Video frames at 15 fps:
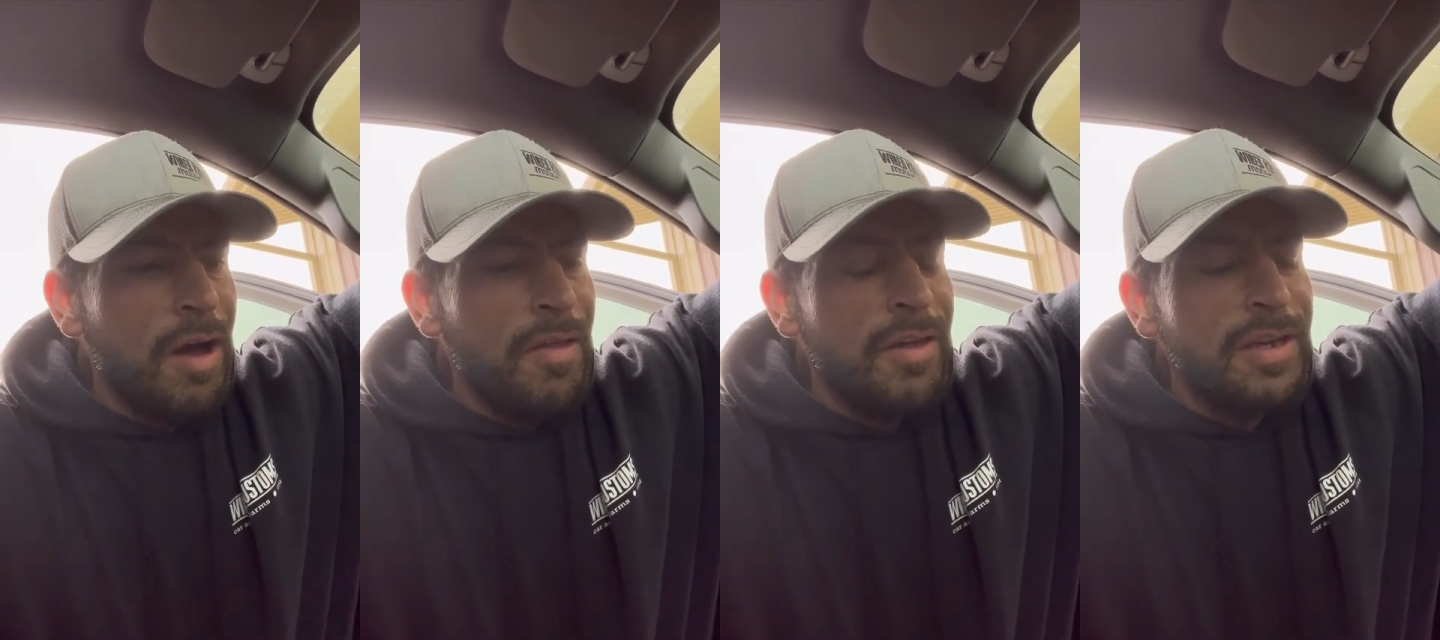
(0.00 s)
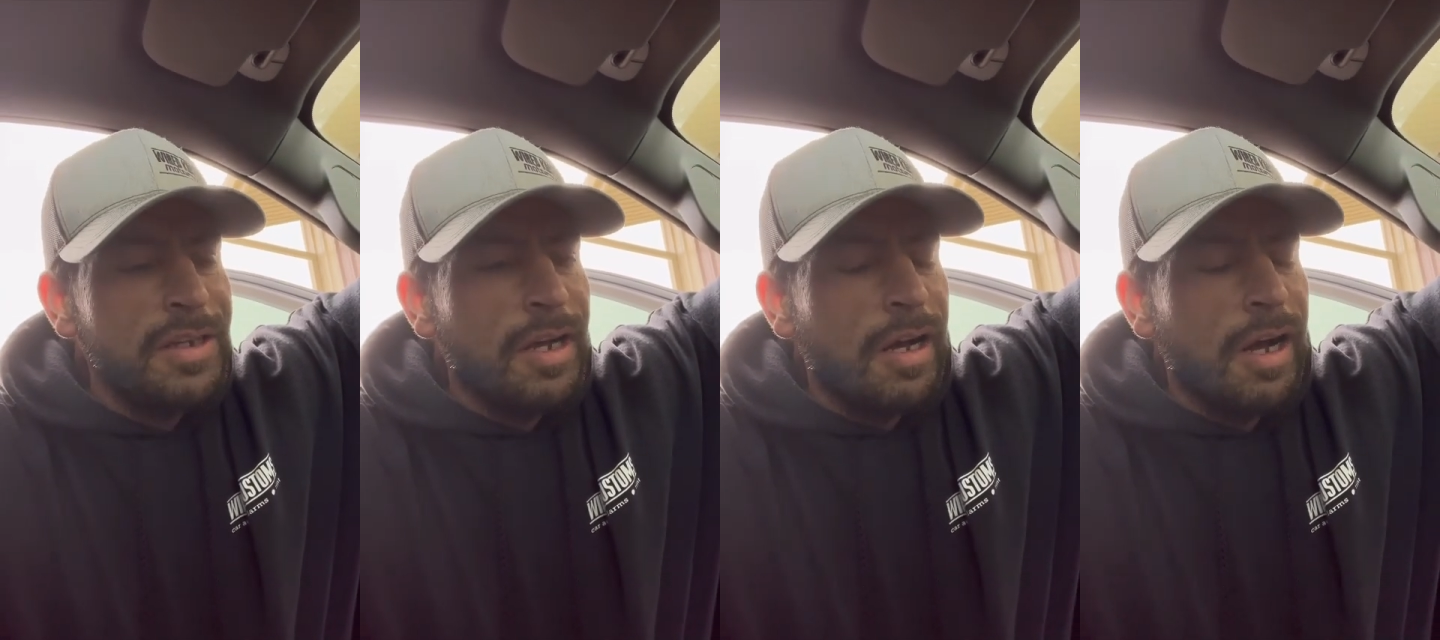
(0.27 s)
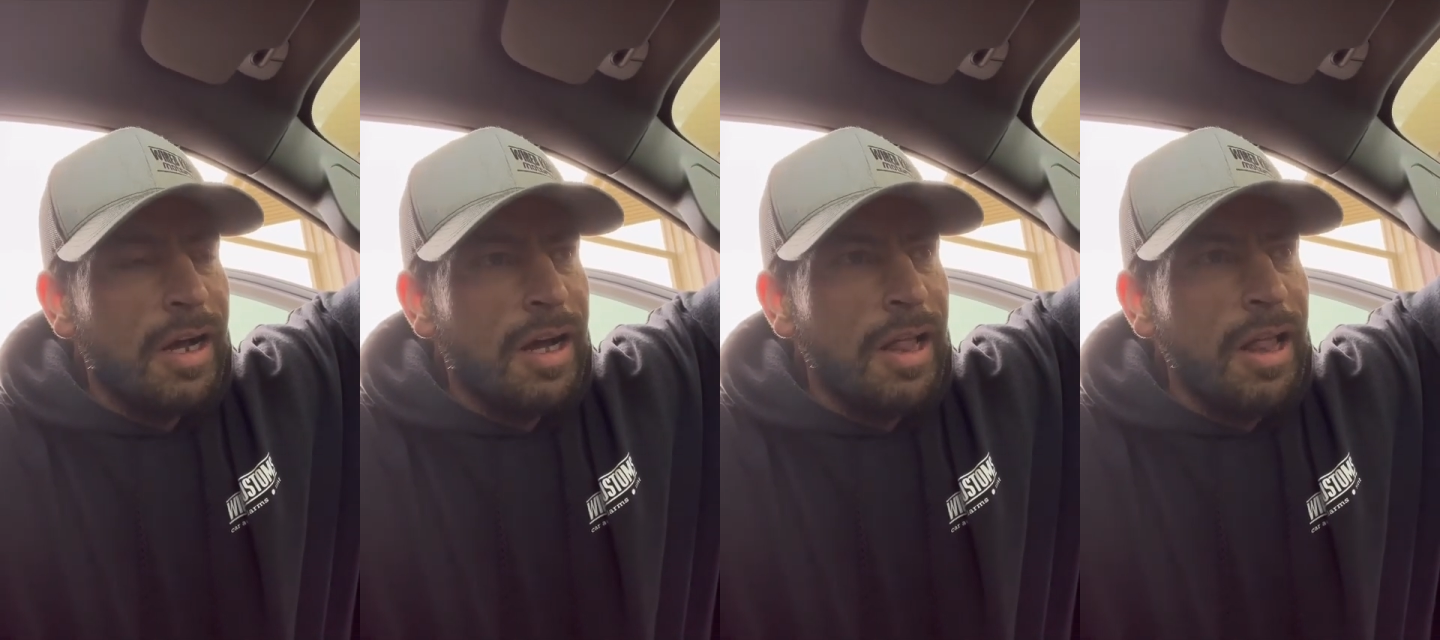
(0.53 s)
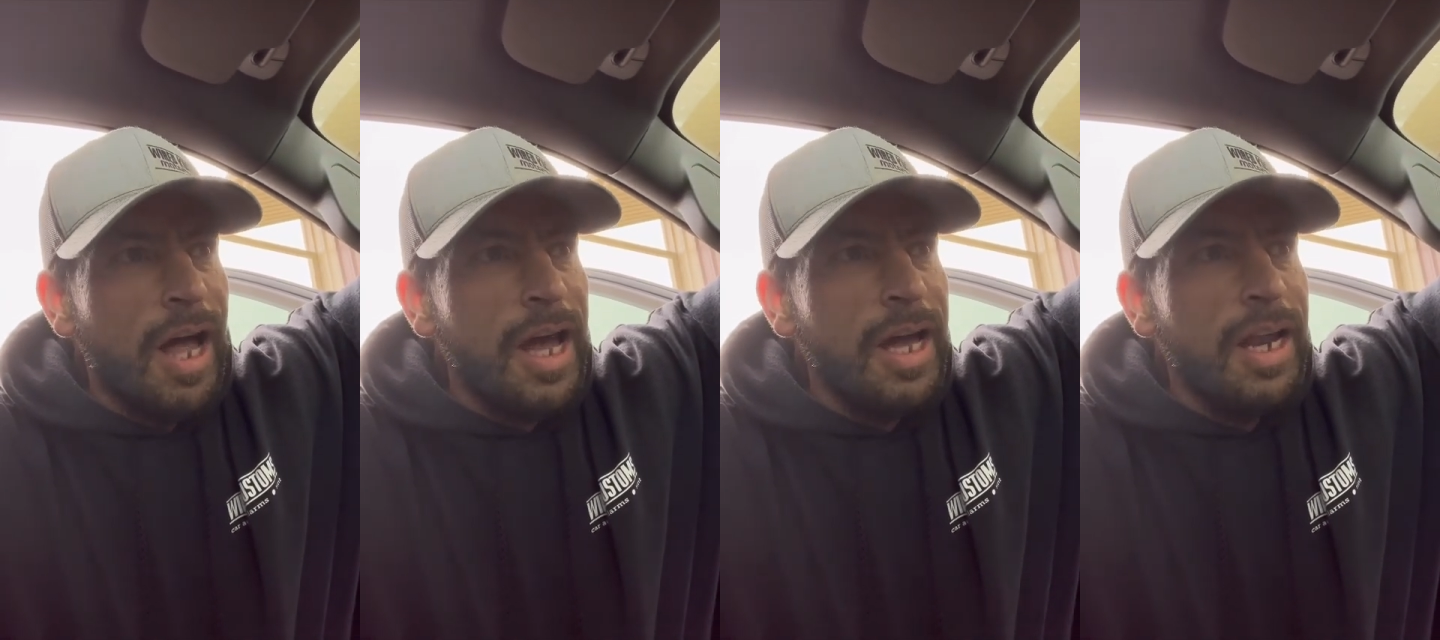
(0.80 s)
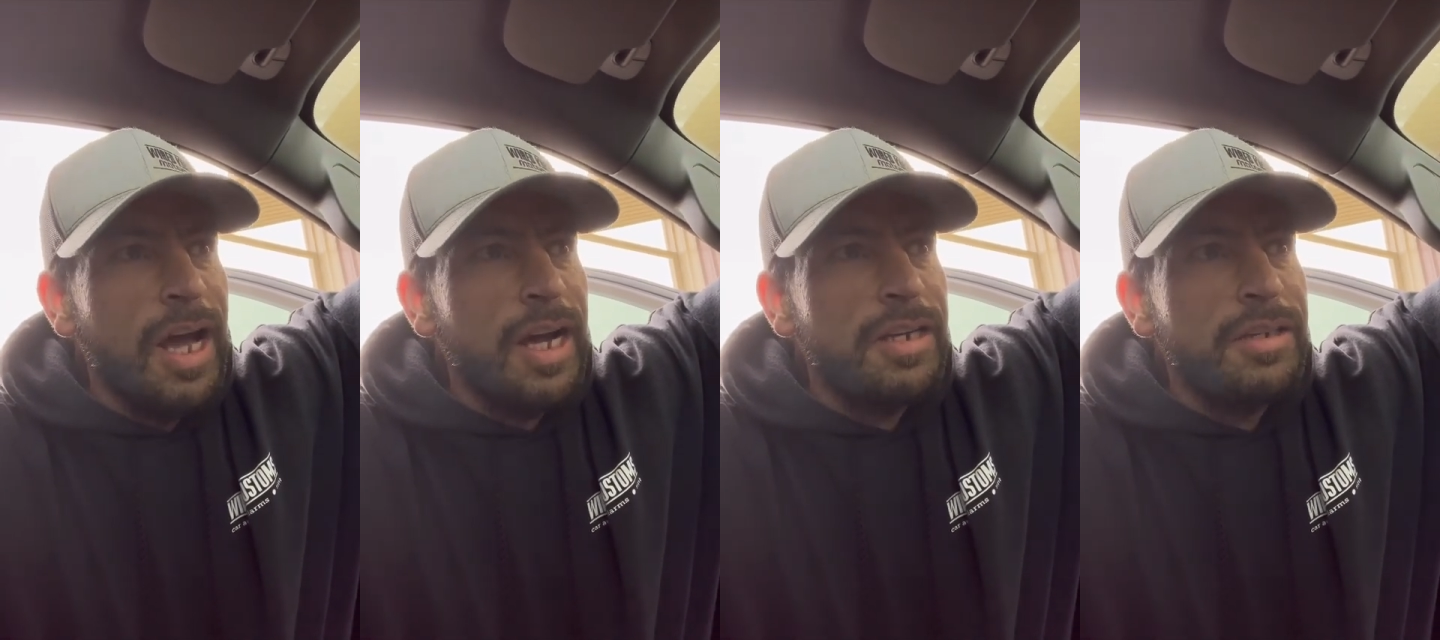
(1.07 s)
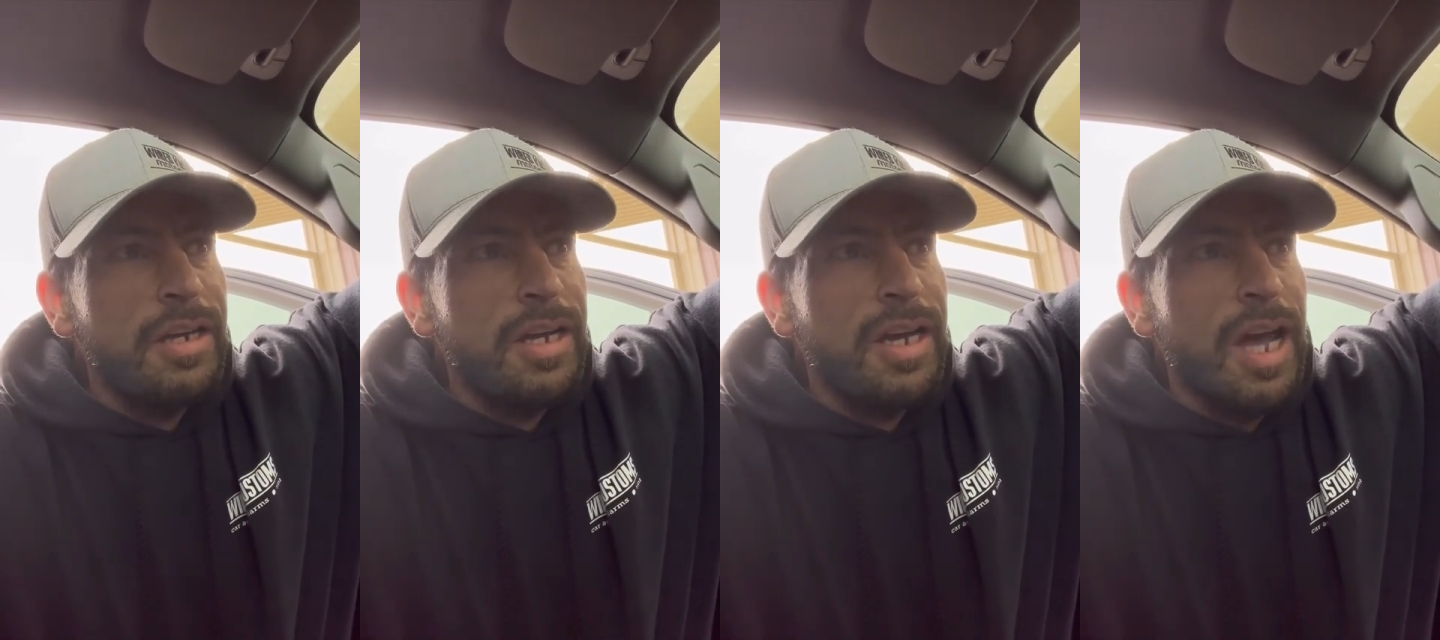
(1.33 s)
This client
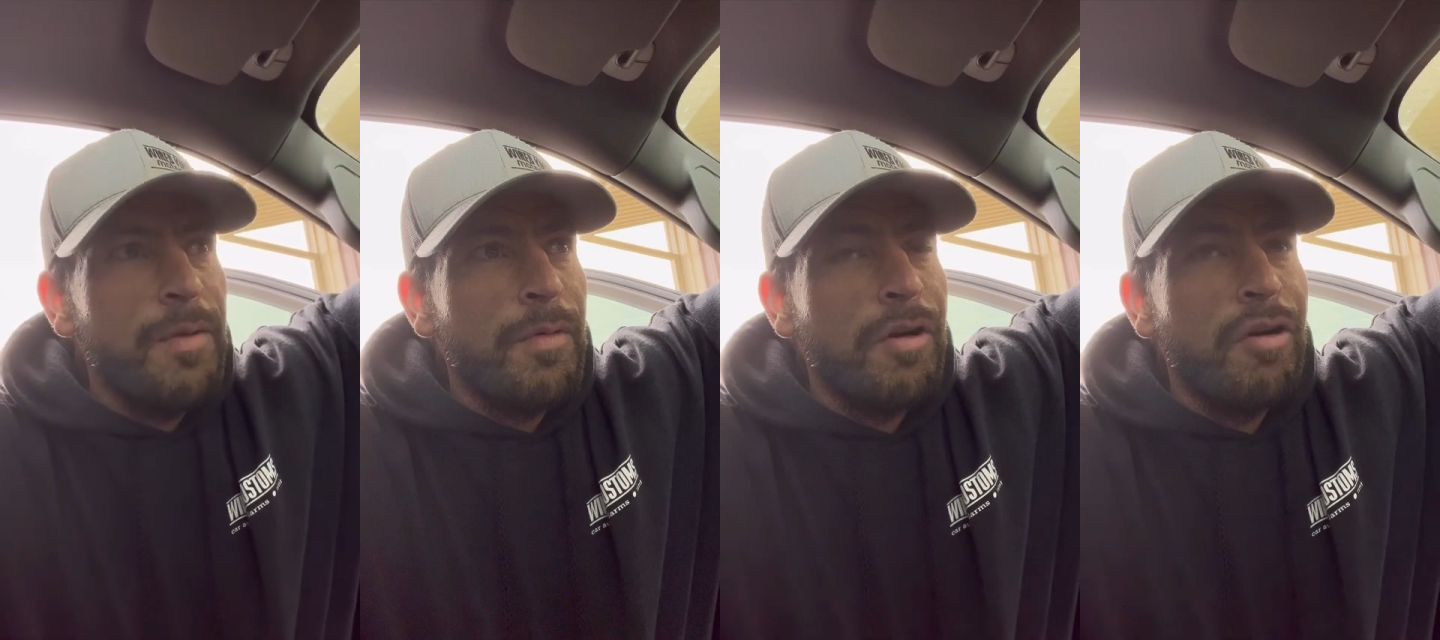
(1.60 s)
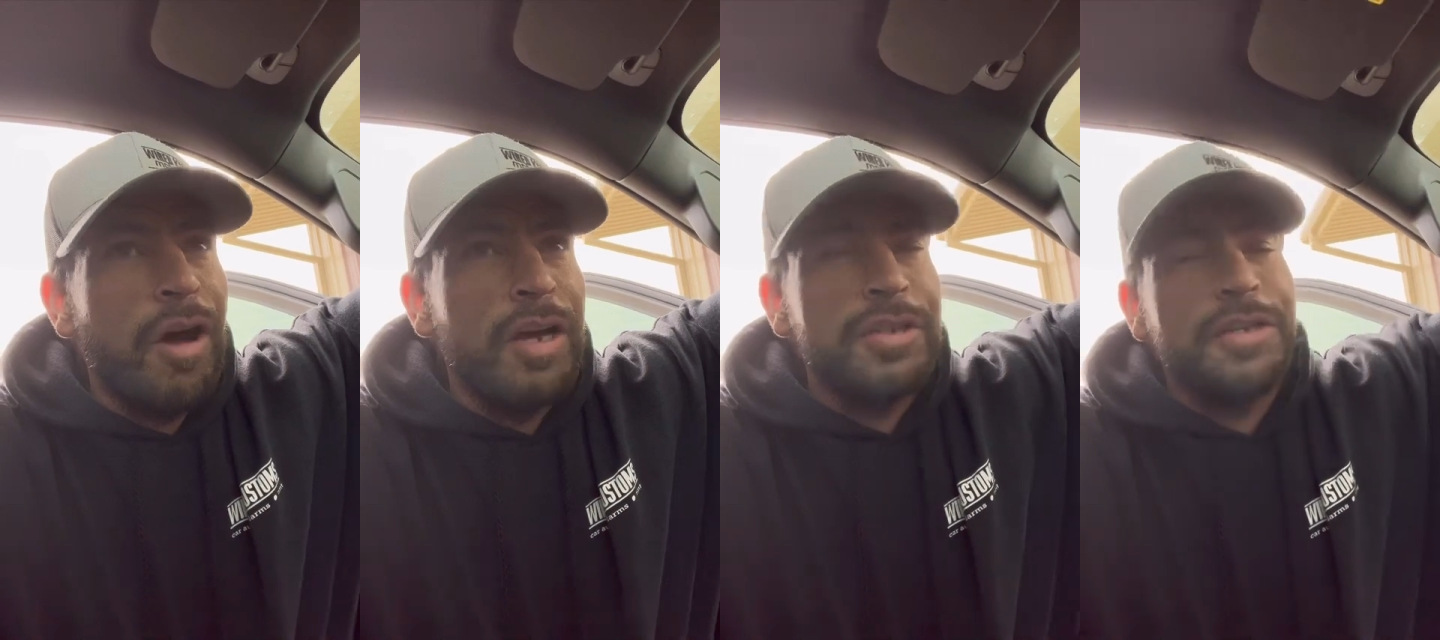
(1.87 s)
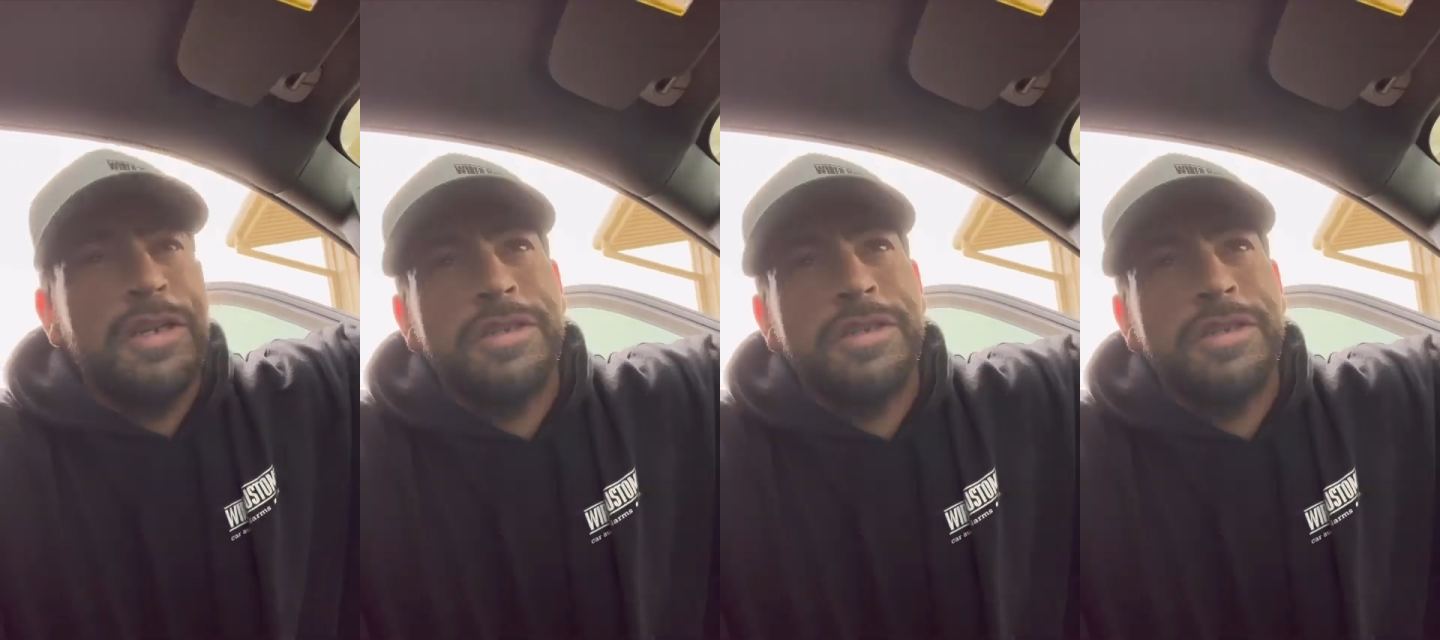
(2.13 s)
actually came across